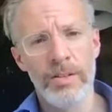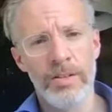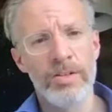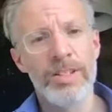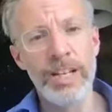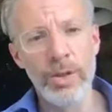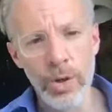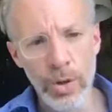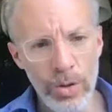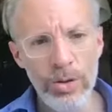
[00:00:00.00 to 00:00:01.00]
ticks
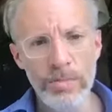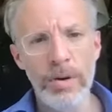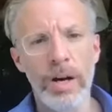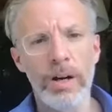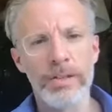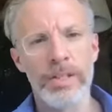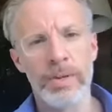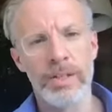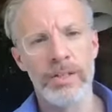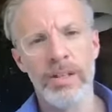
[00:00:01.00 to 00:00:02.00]
all the boxes,
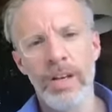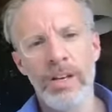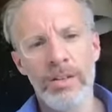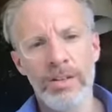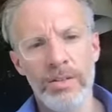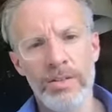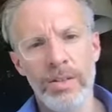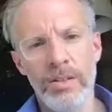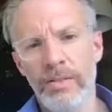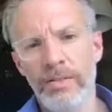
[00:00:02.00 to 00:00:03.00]
because you'll
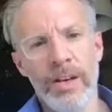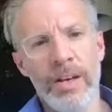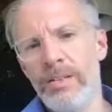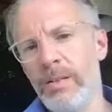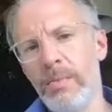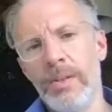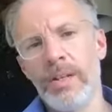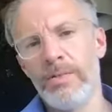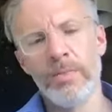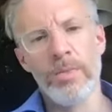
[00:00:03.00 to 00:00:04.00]
suddenly find
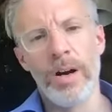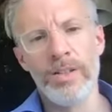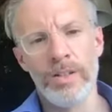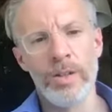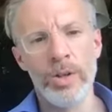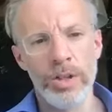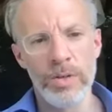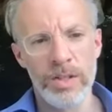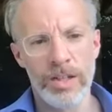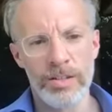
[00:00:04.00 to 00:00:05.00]
something somewhere that you're
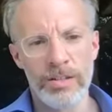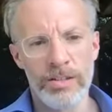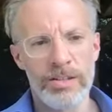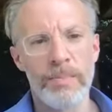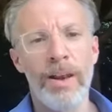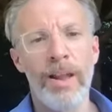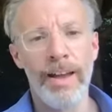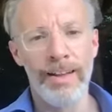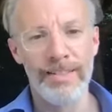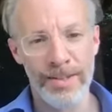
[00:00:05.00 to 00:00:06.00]
using as a
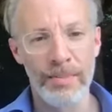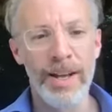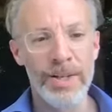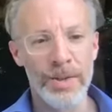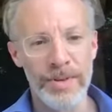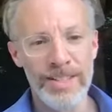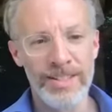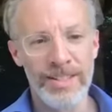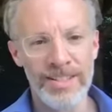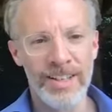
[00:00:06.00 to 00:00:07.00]
supply, it supplies your
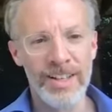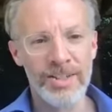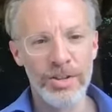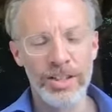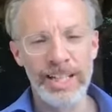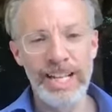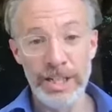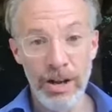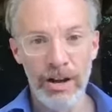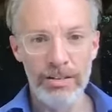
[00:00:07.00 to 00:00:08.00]
business, suddenly is
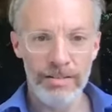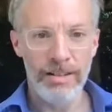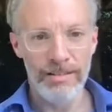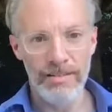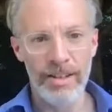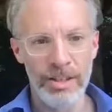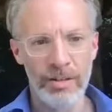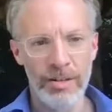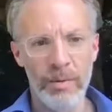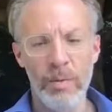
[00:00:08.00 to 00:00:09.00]
not. And
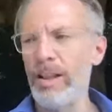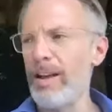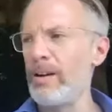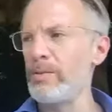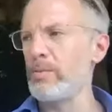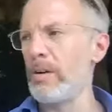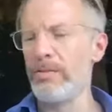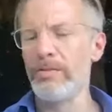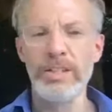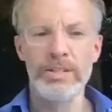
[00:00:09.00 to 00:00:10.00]
you're like, well, I've
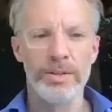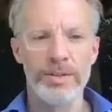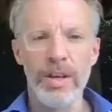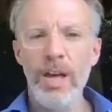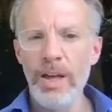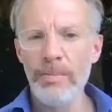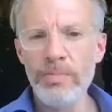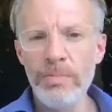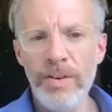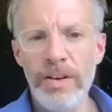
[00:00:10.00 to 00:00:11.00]
got a resource. That
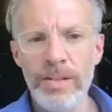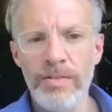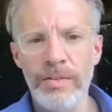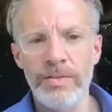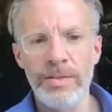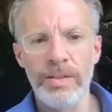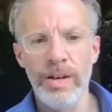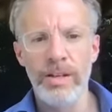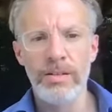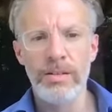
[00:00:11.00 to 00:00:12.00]
must have been very difficult to
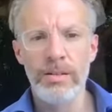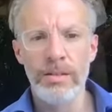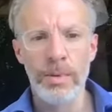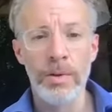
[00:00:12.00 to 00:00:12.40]
create the